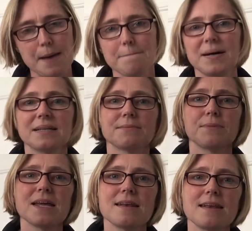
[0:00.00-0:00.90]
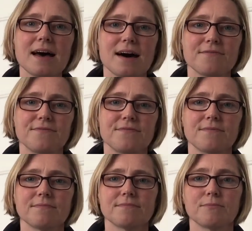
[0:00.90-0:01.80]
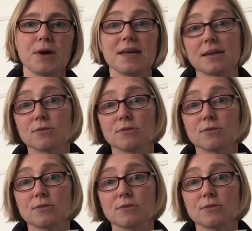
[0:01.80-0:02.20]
But we,